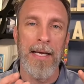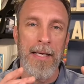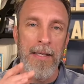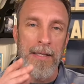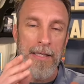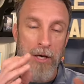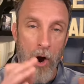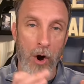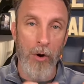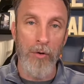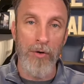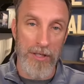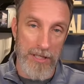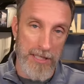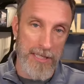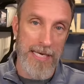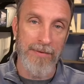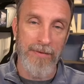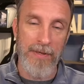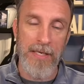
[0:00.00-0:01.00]
The owner,
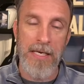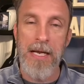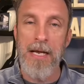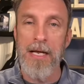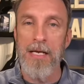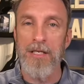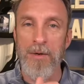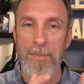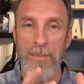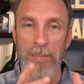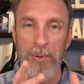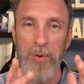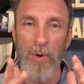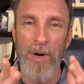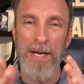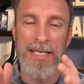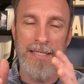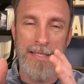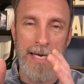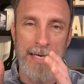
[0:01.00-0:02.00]
Stephen,
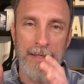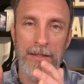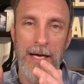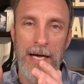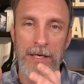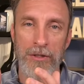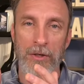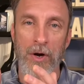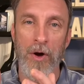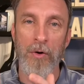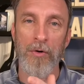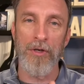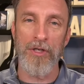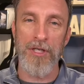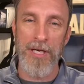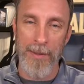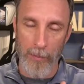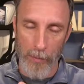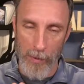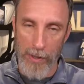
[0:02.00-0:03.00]
deployed psychological
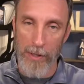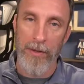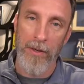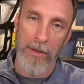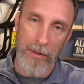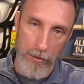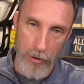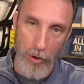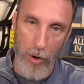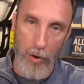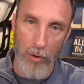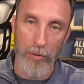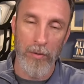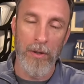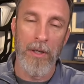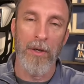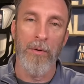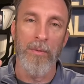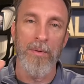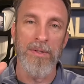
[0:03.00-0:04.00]
ownership with Joel,
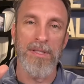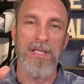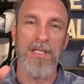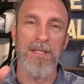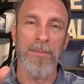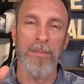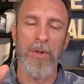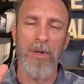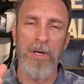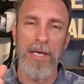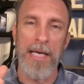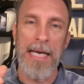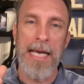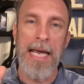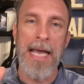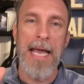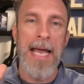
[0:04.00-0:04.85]
who is this employee.